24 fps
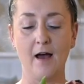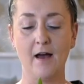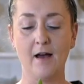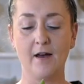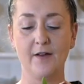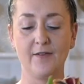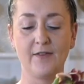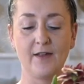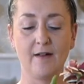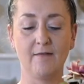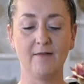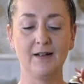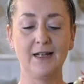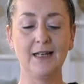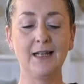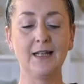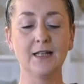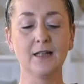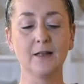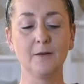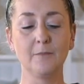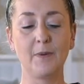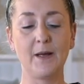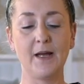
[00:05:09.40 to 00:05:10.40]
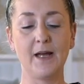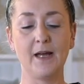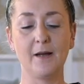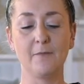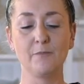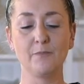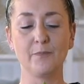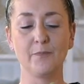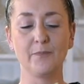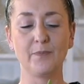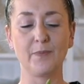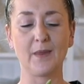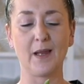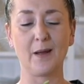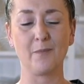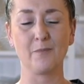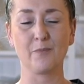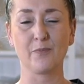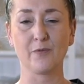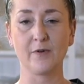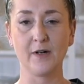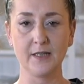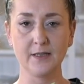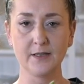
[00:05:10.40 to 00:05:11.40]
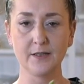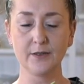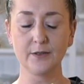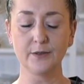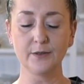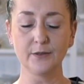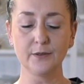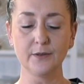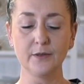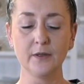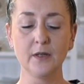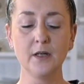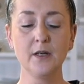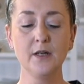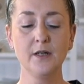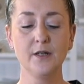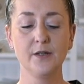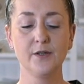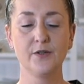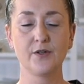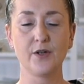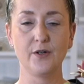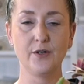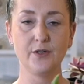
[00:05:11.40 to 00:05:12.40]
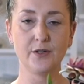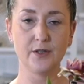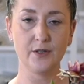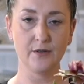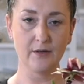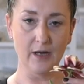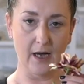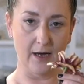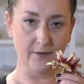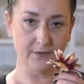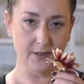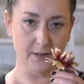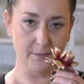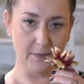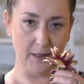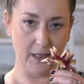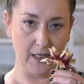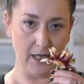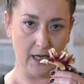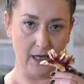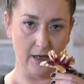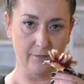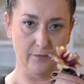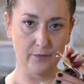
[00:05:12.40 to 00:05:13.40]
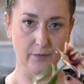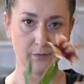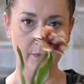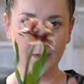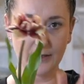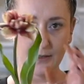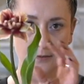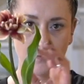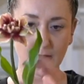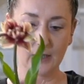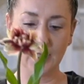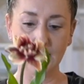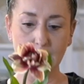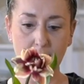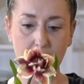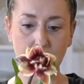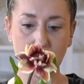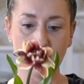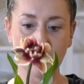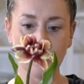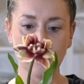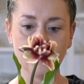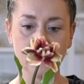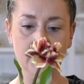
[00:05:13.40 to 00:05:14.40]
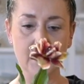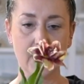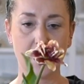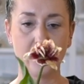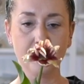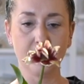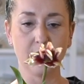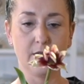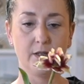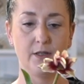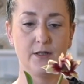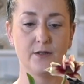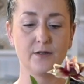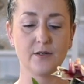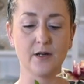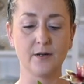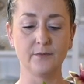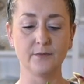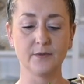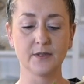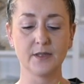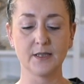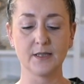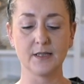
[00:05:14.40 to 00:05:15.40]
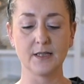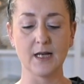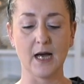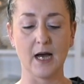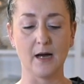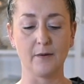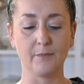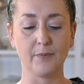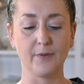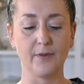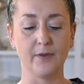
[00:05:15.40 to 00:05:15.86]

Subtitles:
They're a little bit brittle, so you do have to be careful when you're cleaning them down that you don't snap